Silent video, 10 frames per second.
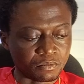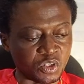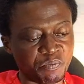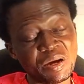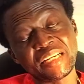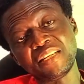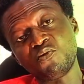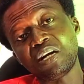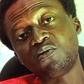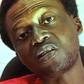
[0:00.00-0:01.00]
But
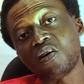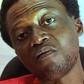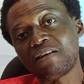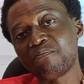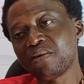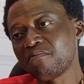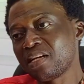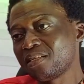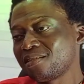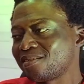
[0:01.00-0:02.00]
pending when we confirm
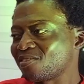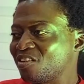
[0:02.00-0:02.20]
payment